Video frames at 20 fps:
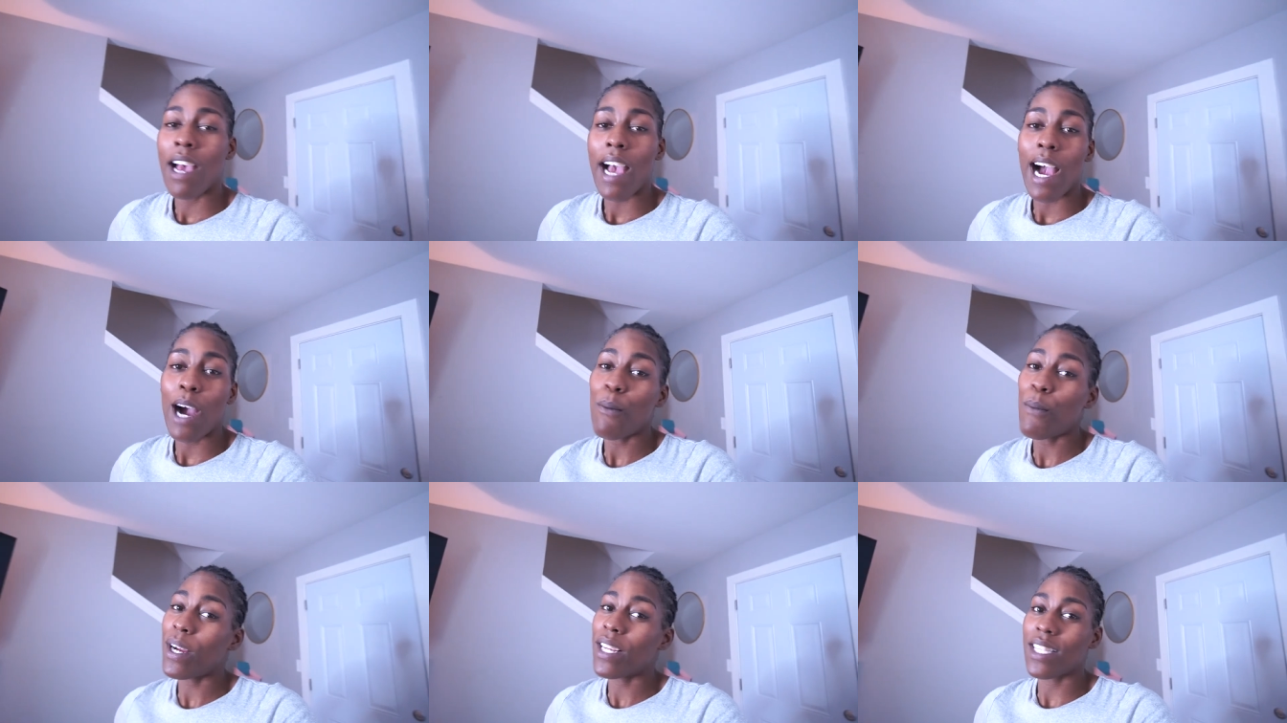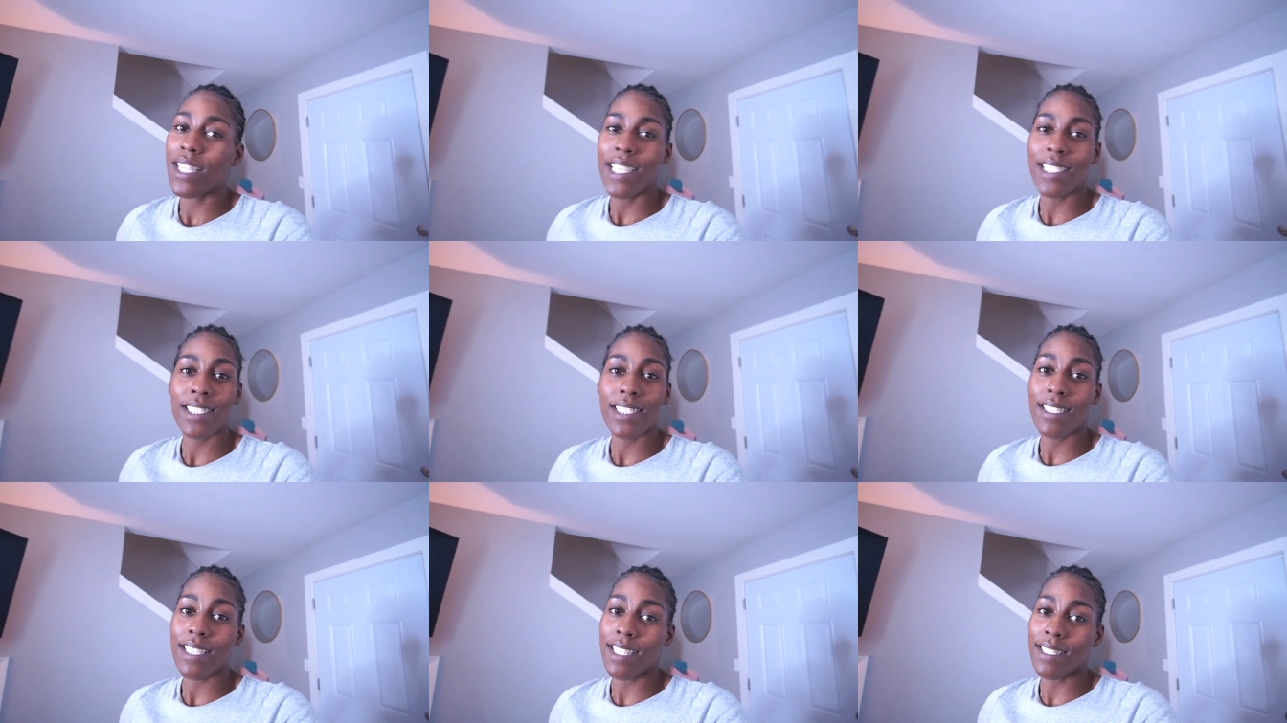I weigh
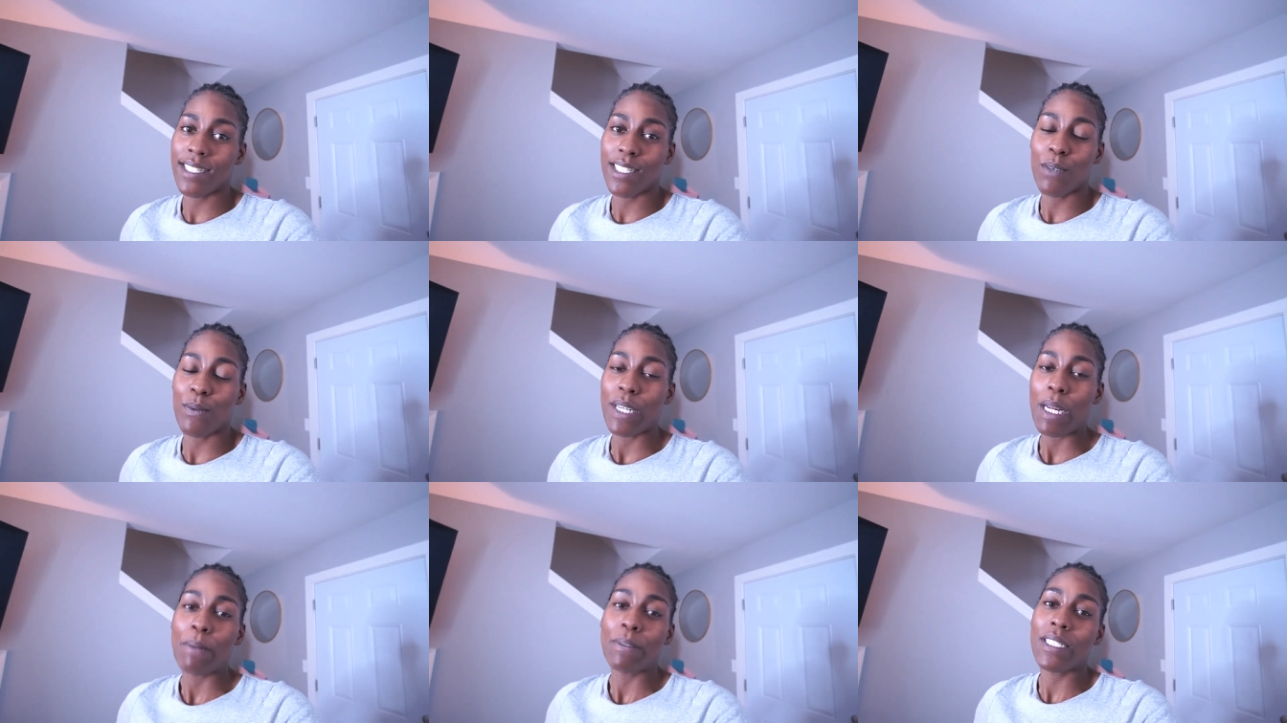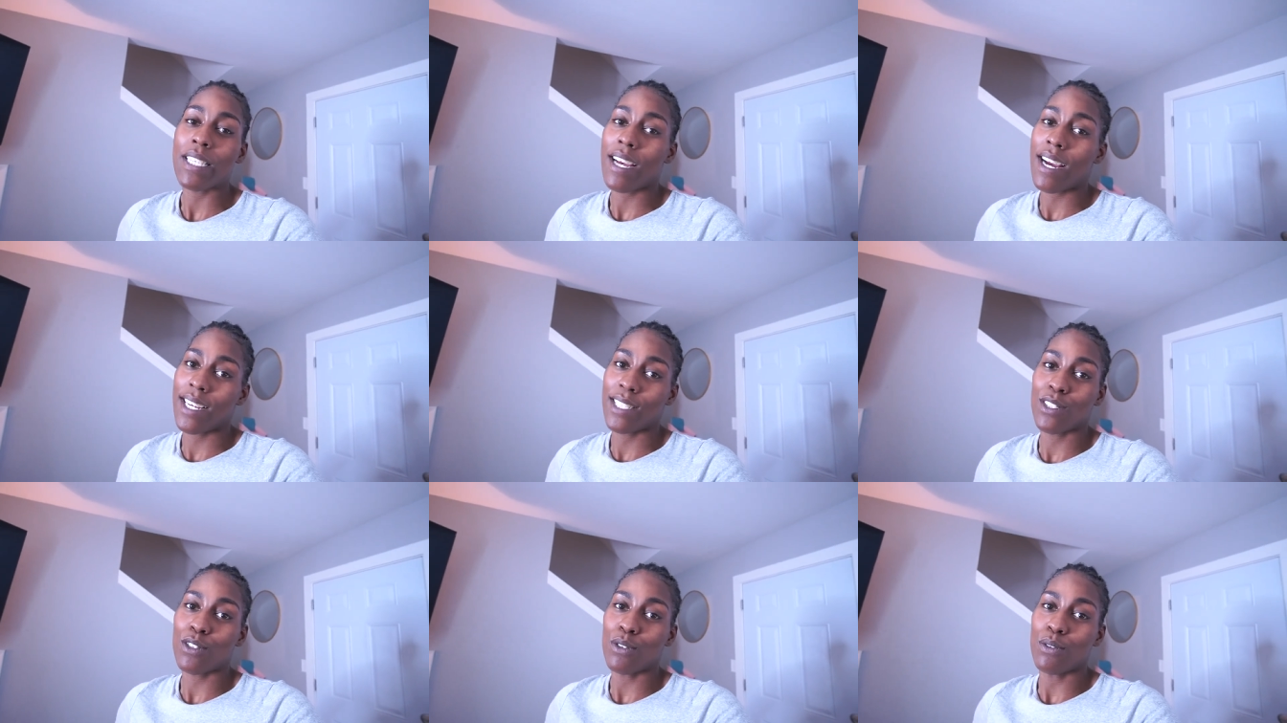less than I did when I was in
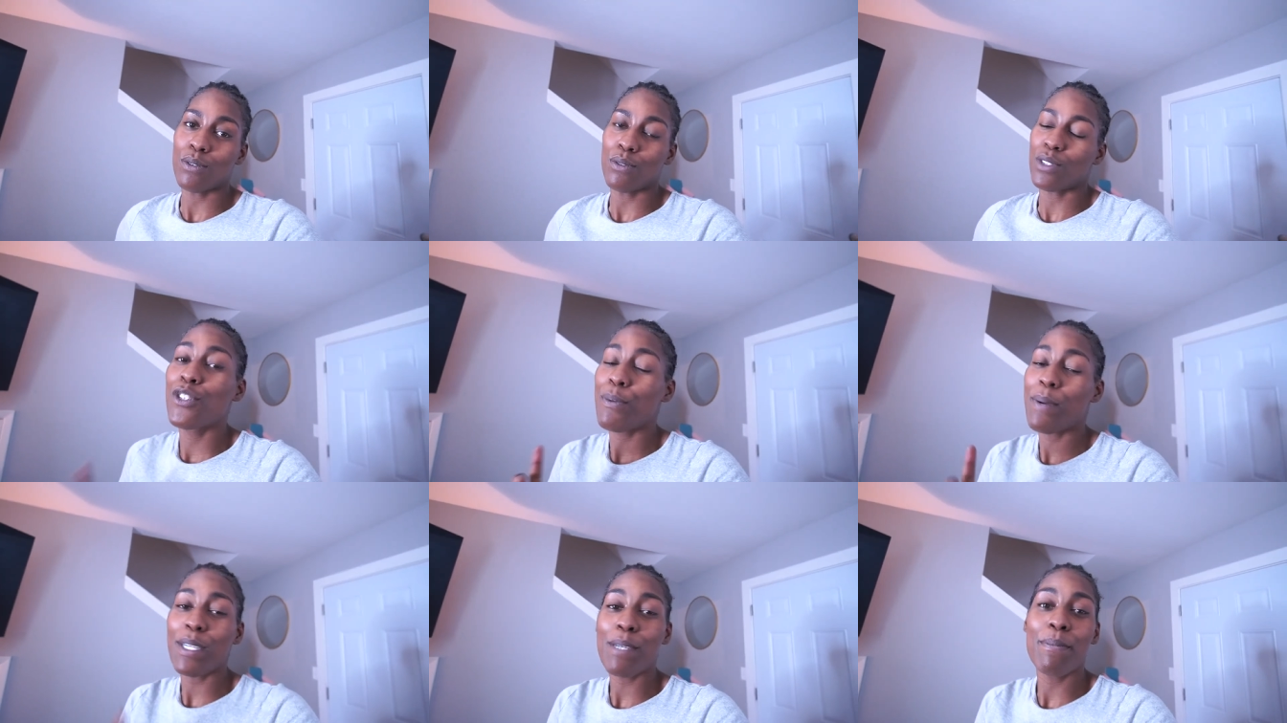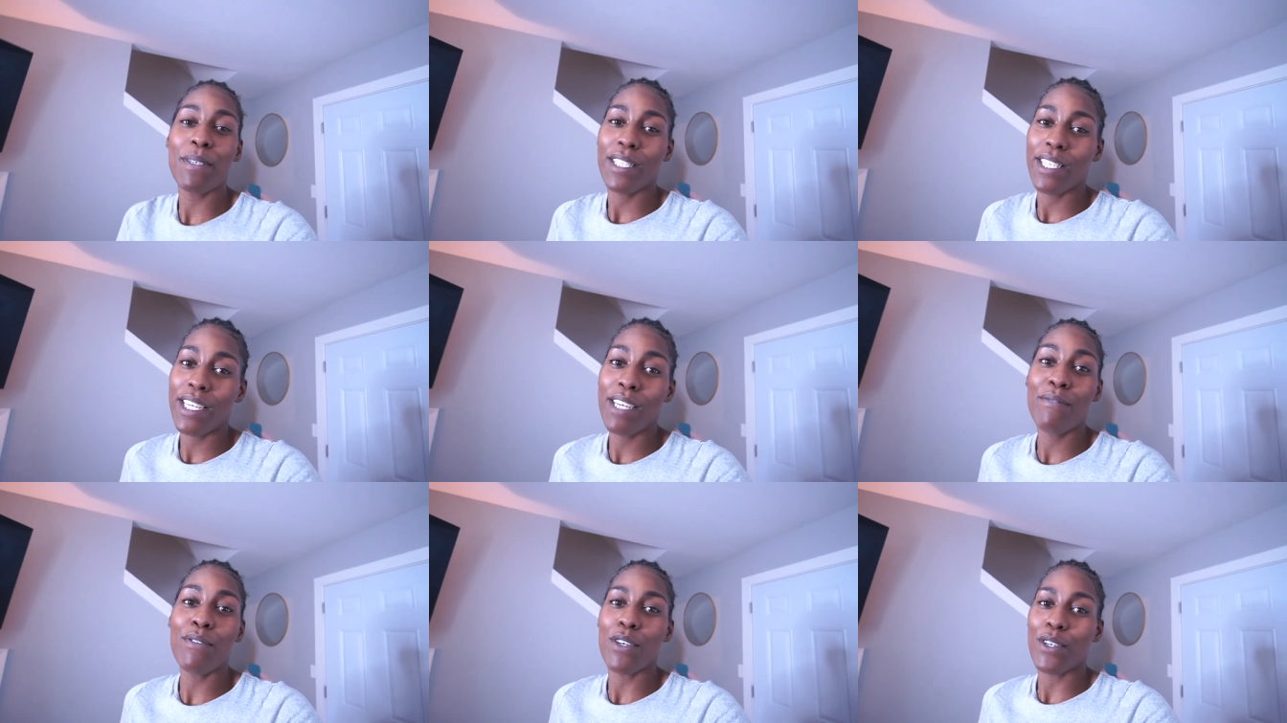high school. You better
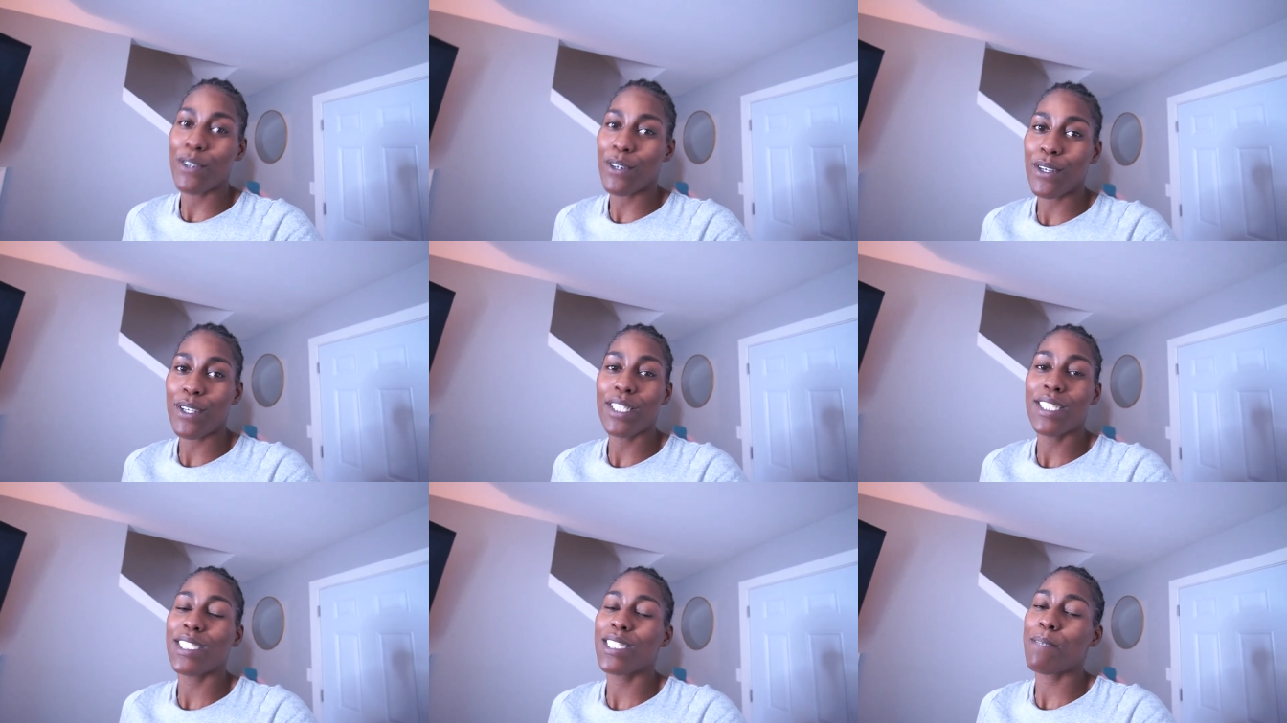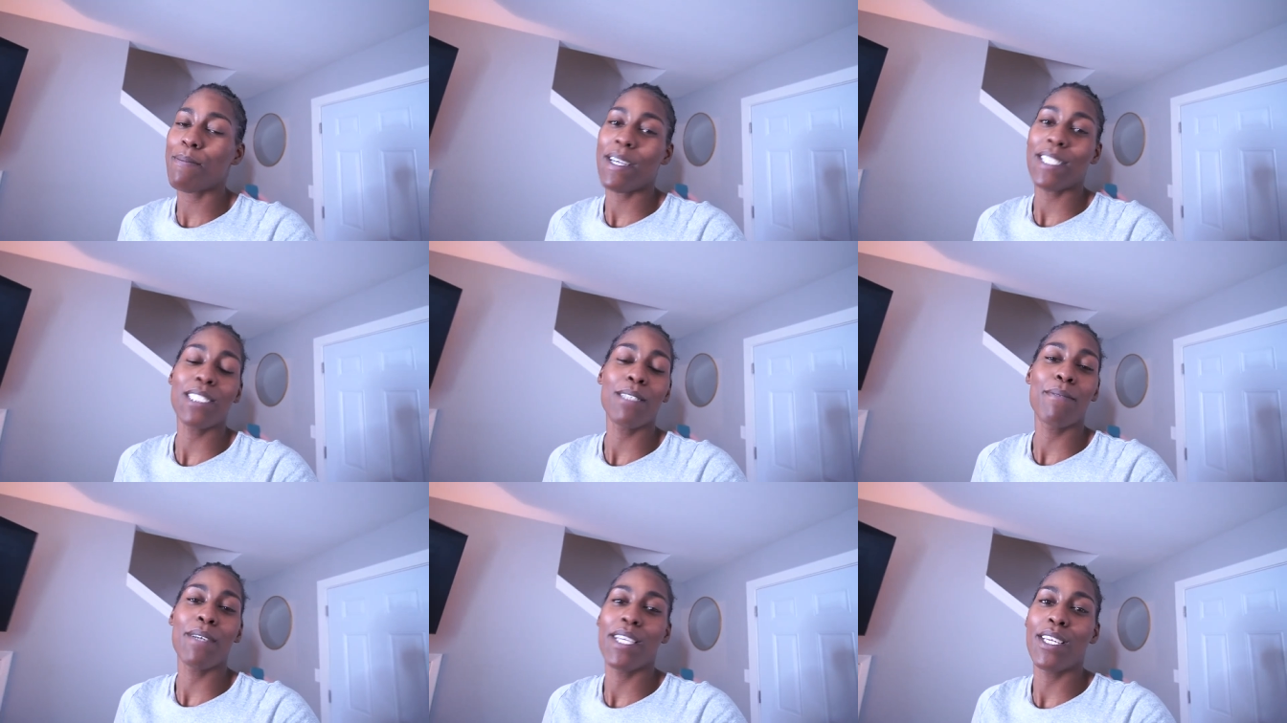believe your girl is
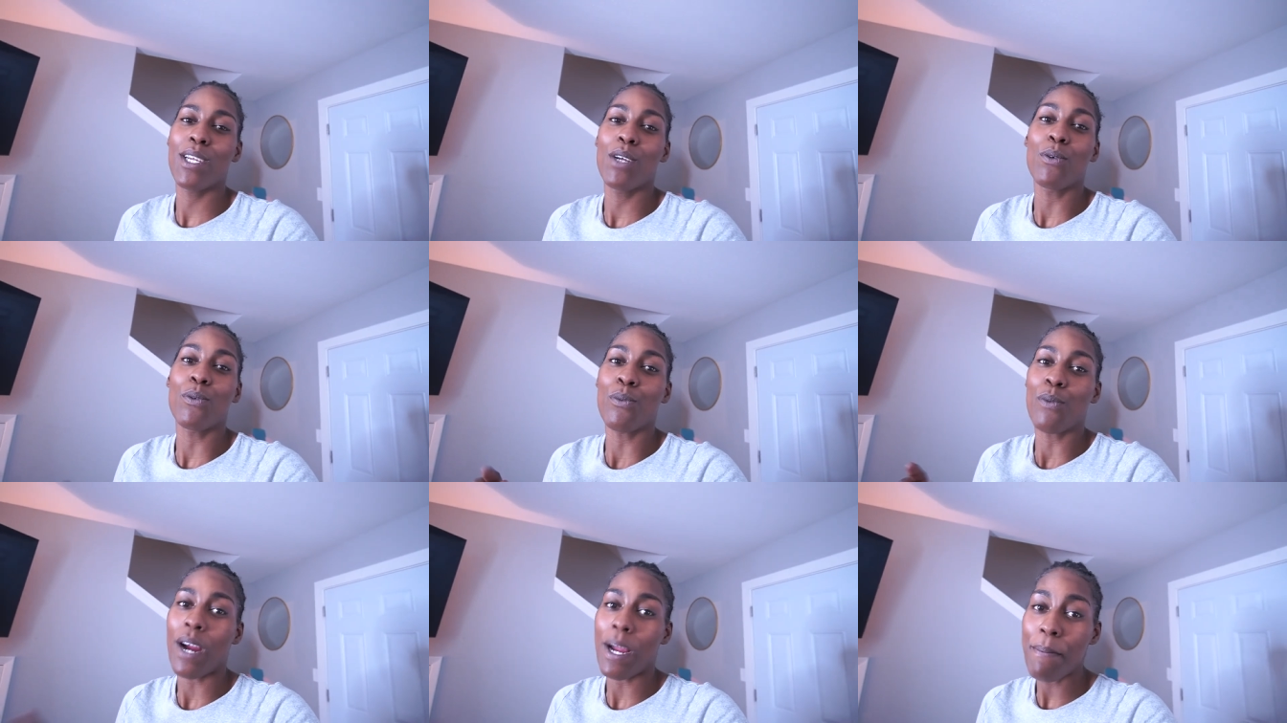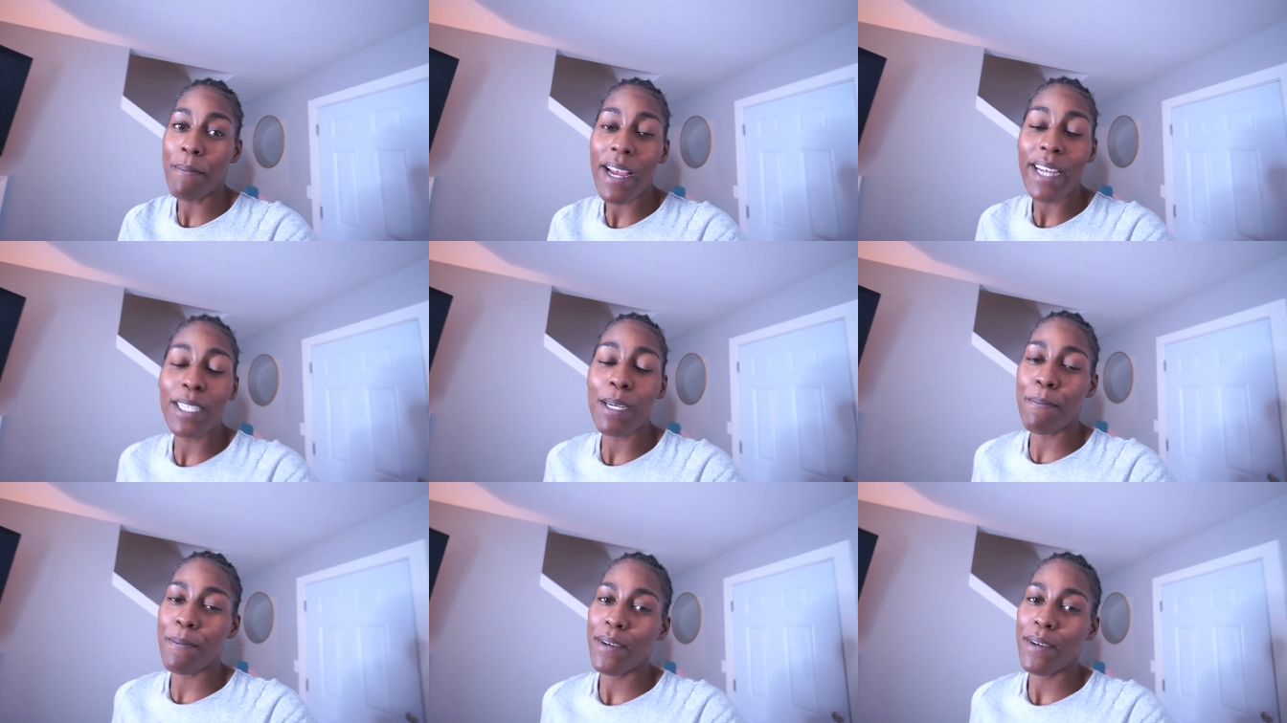about to be right back up